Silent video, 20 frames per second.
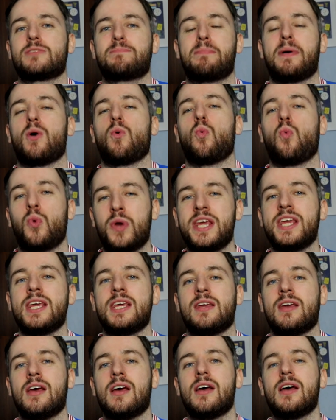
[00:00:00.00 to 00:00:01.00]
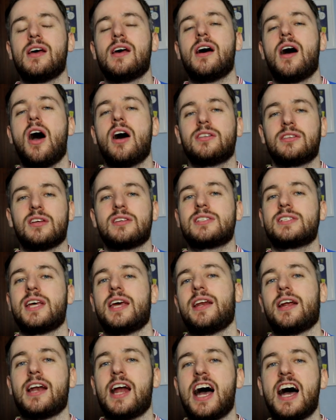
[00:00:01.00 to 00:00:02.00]
But we had a
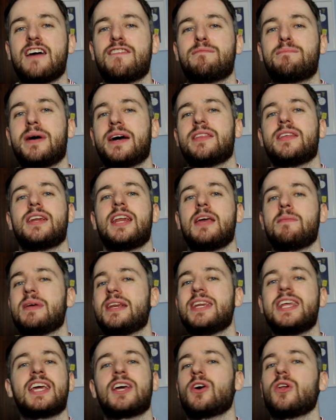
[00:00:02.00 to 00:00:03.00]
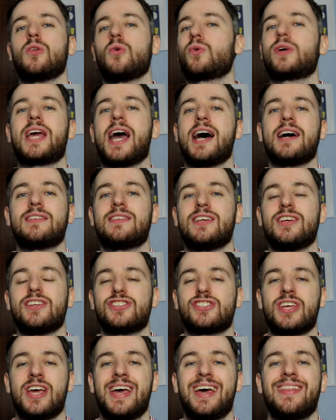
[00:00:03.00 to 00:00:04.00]
centre half by the name of Nikola
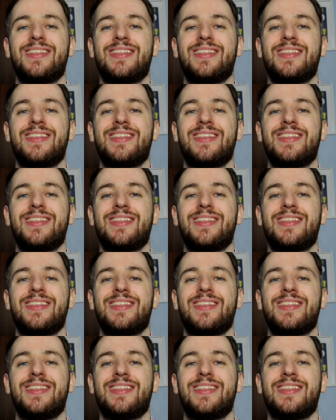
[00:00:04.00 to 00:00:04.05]
Katic